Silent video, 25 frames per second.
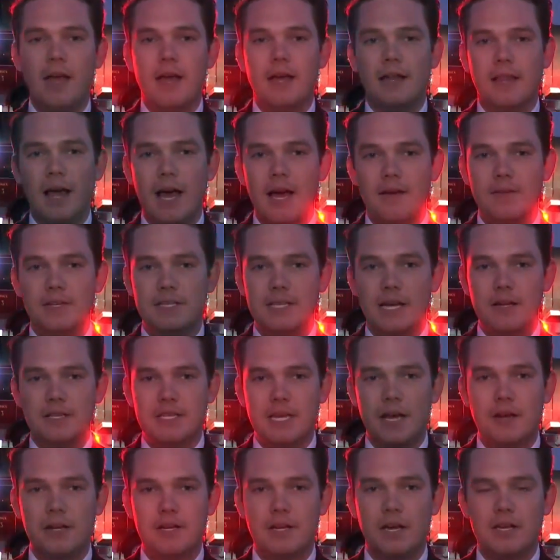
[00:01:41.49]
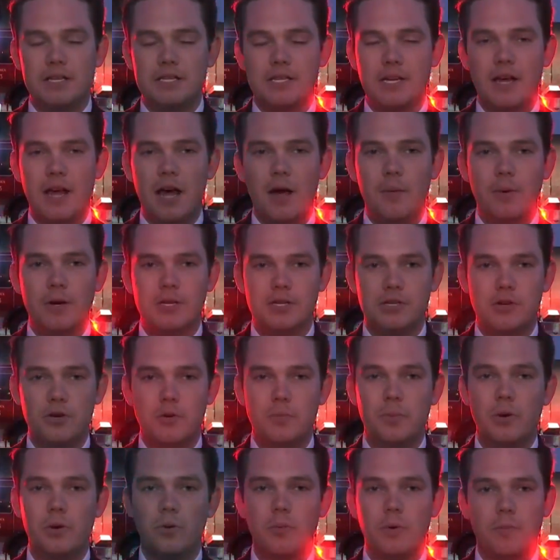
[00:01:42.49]
Live in downtown Augusta, I'm Wes
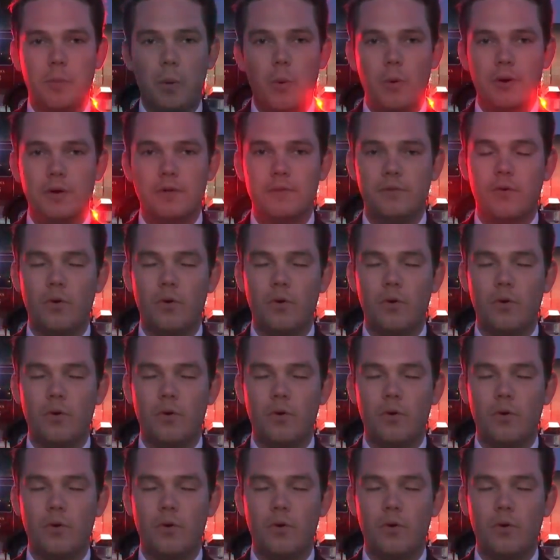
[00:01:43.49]
Cooper reporting